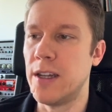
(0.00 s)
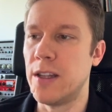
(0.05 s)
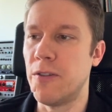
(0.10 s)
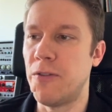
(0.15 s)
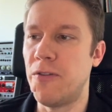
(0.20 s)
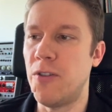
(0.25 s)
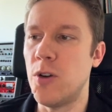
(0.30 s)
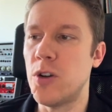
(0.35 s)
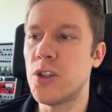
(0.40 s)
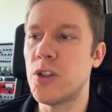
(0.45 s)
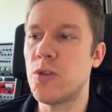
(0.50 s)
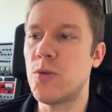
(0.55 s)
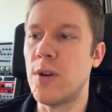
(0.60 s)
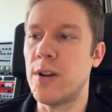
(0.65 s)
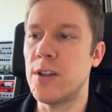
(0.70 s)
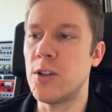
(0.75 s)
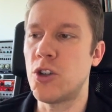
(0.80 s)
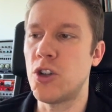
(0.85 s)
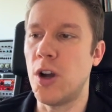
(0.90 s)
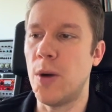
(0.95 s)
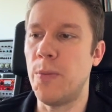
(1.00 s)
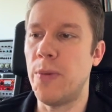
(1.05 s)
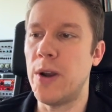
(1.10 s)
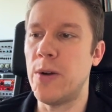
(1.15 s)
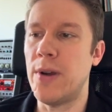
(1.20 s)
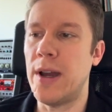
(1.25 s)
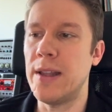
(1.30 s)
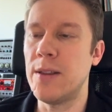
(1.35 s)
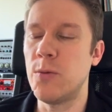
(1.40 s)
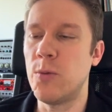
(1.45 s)
The first job I
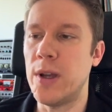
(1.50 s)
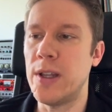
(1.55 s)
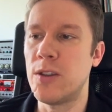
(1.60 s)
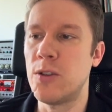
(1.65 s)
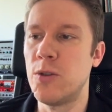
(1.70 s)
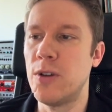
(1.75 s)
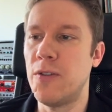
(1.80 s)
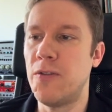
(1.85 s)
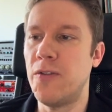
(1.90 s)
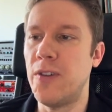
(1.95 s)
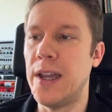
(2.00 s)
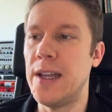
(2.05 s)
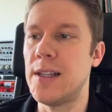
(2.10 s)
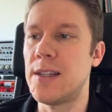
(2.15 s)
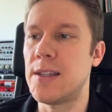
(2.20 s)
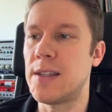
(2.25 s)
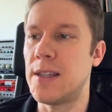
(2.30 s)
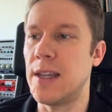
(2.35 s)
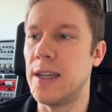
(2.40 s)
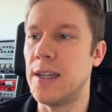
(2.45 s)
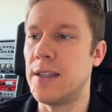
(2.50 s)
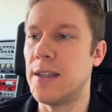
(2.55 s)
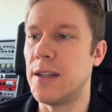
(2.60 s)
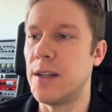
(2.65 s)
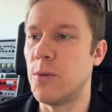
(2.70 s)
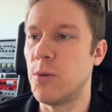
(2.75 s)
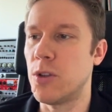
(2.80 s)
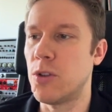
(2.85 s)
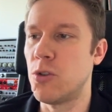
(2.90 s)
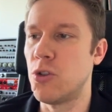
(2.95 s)
ran went to the failed state, and I
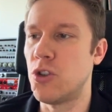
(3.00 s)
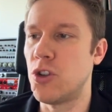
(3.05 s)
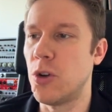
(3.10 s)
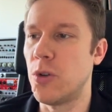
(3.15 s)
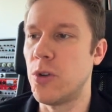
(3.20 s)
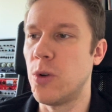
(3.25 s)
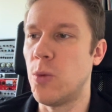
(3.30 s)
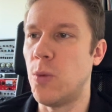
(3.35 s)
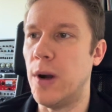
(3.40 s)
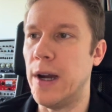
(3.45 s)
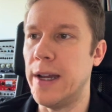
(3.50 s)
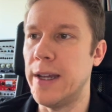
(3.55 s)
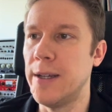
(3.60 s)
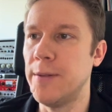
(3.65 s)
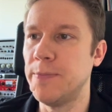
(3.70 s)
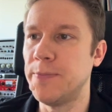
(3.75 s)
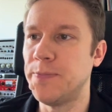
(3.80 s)
want to show you why.